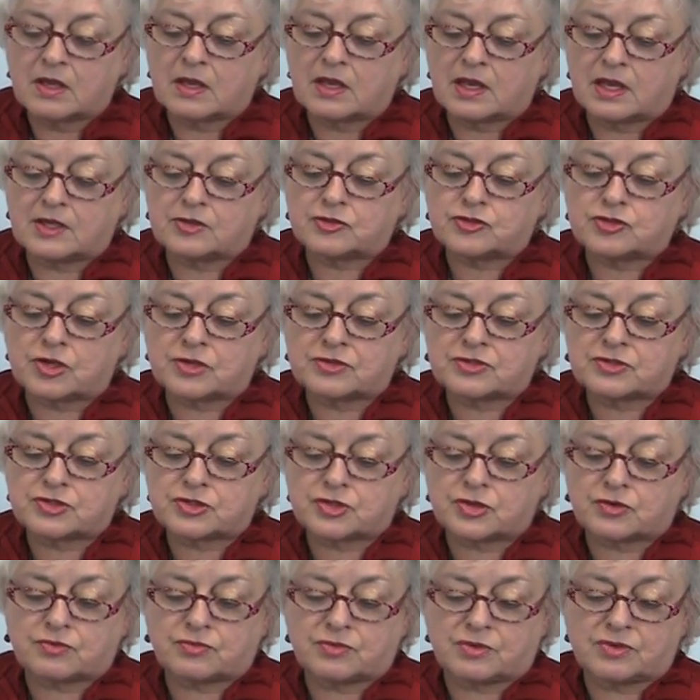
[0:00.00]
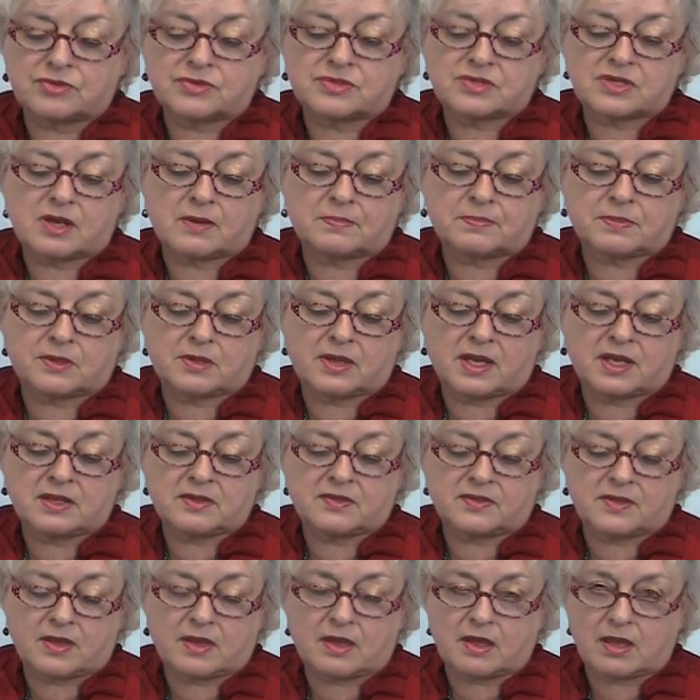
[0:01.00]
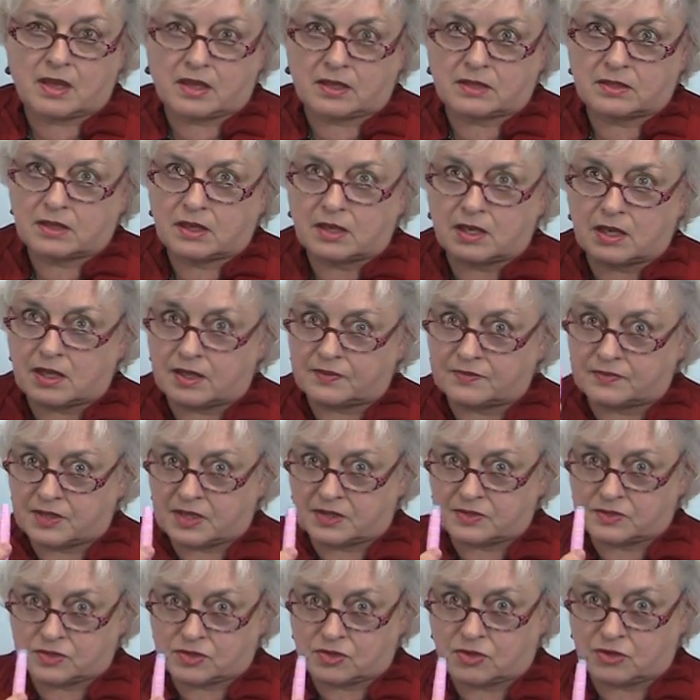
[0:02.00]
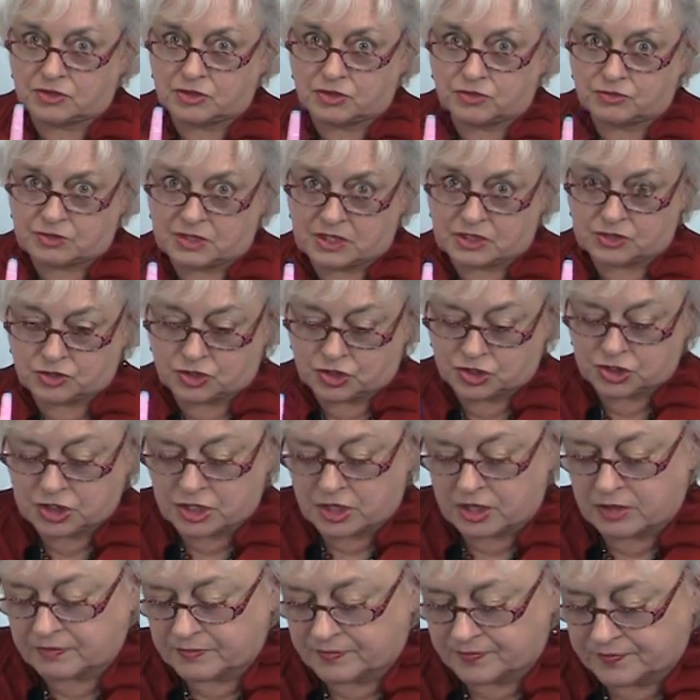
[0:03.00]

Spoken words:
It just screws up like that, and that's all you need to know.